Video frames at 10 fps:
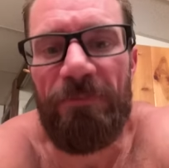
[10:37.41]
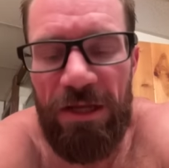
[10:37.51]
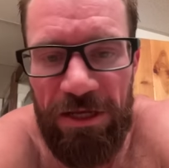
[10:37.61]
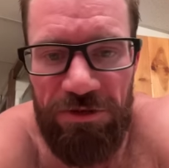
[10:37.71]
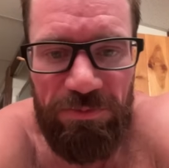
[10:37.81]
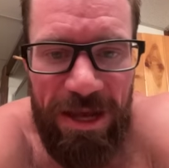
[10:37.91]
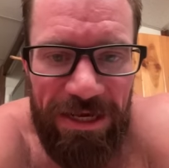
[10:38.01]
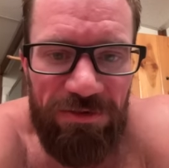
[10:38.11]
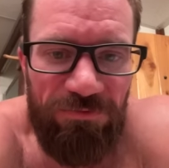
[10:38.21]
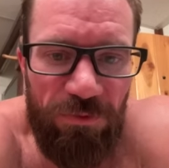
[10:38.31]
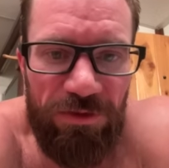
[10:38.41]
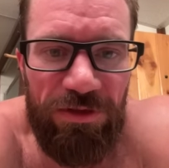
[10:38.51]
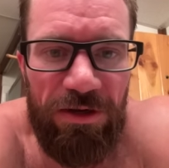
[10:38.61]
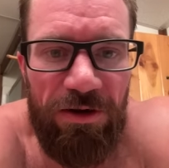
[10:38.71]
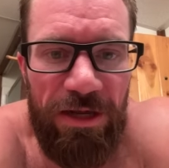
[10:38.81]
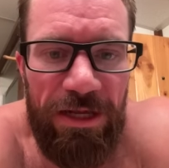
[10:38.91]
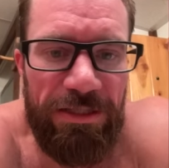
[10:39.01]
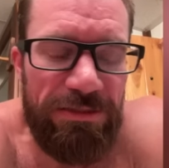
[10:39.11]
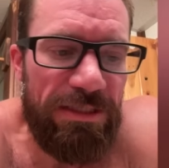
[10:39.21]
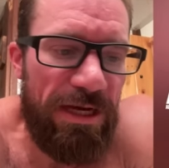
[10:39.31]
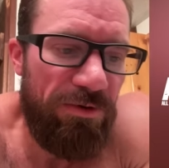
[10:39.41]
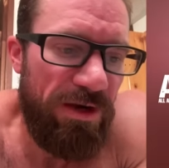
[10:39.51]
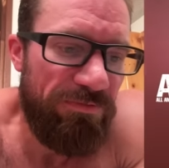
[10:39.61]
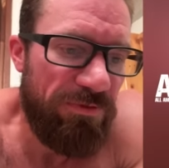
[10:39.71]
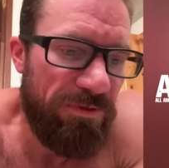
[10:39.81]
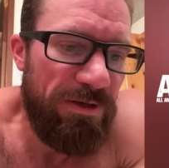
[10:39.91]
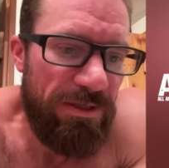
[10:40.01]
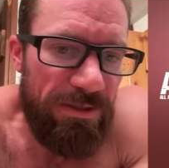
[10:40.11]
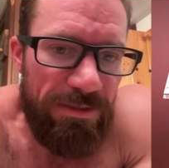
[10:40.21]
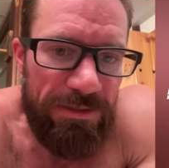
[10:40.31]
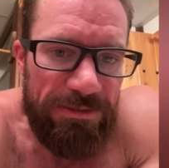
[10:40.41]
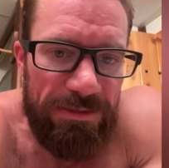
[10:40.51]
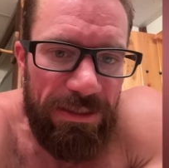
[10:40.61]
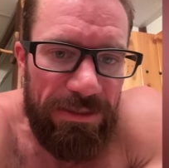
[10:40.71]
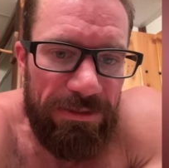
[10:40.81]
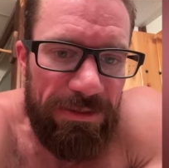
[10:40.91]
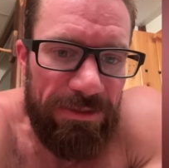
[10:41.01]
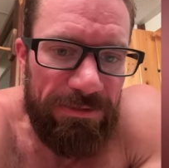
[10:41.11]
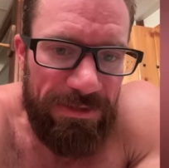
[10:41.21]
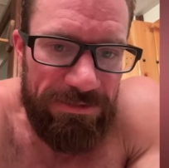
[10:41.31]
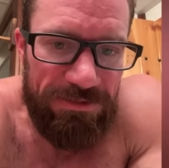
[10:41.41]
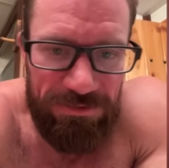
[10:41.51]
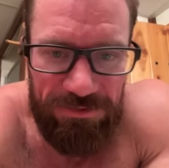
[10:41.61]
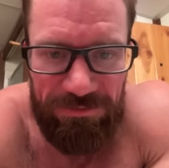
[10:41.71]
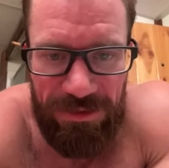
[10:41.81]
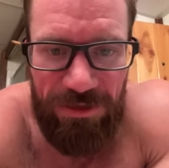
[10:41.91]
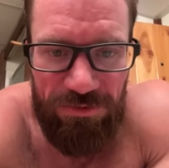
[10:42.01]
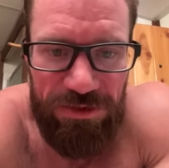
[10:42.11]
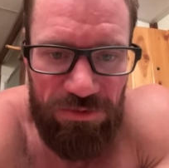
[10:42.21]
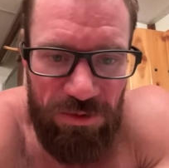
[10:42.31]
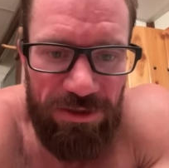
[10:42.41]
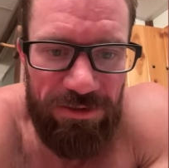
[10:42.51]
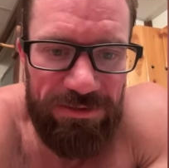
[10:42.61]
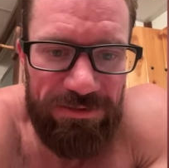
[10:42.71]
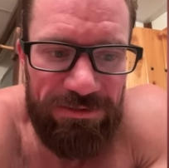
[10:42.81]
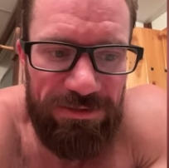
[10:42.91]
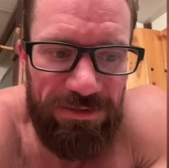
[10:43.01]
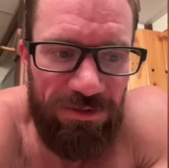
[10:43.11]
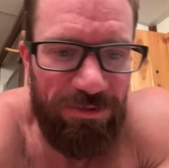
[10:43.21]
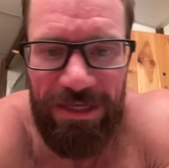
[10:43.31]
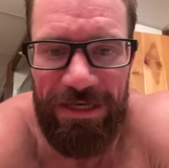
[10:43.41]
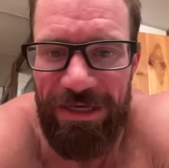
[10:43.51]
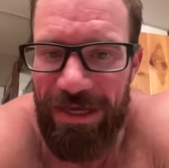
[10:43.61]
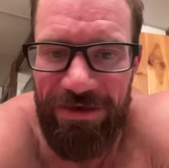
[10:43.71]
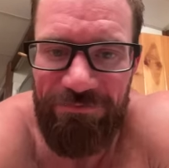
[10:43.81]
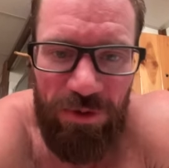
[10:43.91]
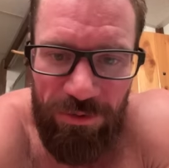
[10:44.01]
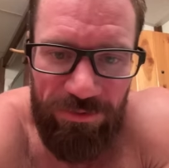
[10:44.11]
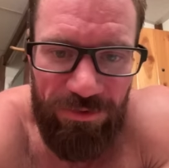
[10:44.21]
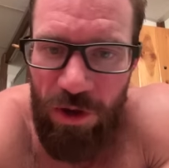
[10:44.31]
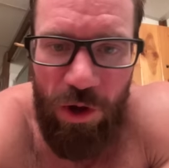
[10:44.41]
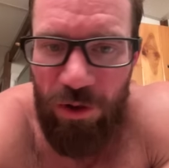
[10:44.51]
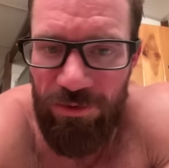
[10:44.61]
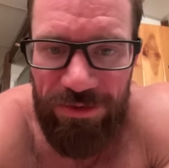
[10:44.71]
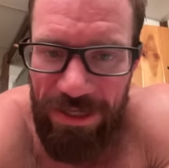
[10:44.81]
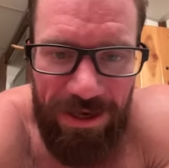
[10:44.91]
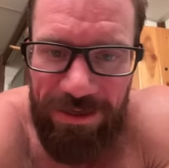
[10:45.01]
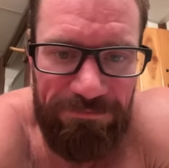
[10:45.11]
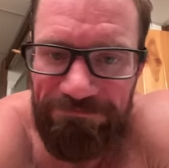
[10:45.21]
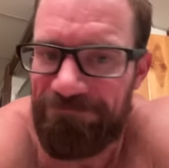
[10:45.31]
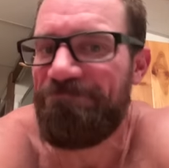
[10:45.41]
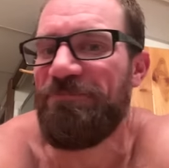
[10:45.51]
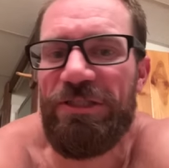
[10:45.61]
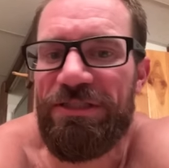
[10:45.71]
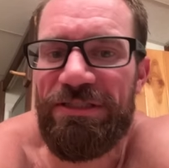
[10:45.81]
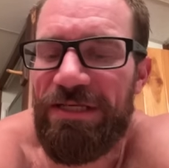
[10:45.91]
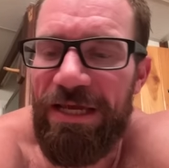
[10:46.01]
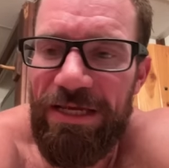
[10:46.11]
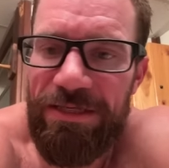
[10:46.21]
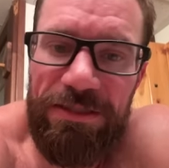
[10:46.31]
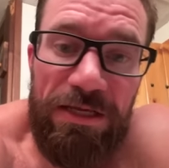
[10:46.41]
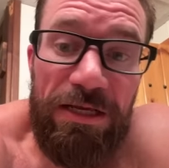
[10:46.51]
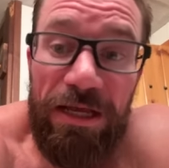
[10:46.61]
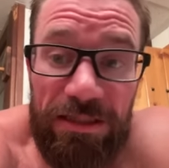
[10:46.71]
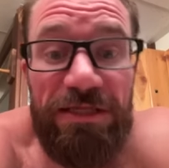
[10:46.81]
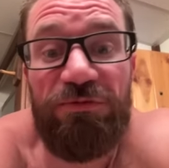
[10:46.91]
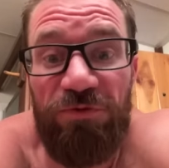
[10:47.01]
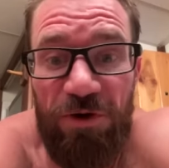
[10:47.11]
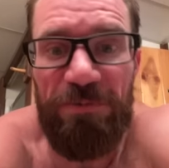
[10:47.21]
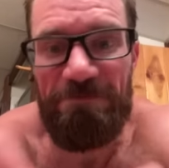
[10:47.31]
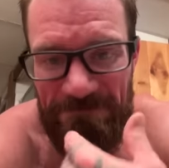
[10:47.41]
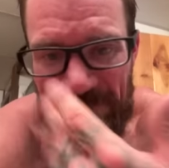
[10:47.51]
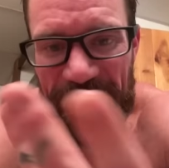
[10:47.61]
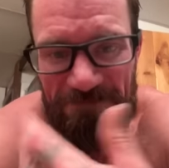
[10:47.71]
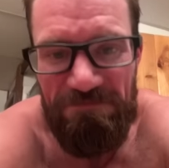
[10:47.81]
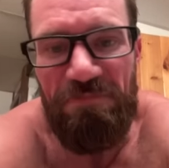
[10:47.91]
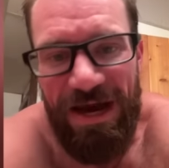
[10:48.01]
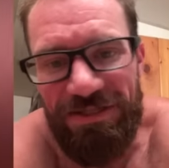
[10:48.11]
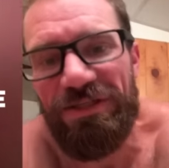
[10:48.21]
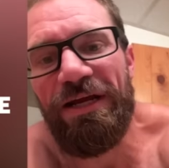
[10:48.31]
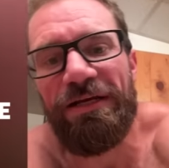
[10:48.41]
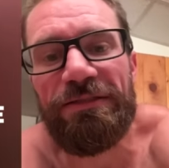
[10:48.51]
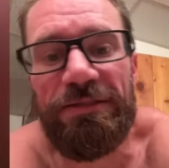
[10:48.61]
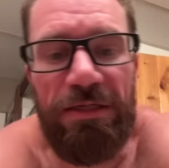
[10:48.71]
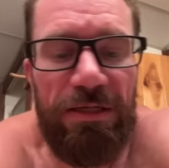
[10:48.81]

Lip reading: It goes back and forth in our heads. However, it's kind of like, that's how this works. You can't have both all the time. You just can't, at least for my genetics.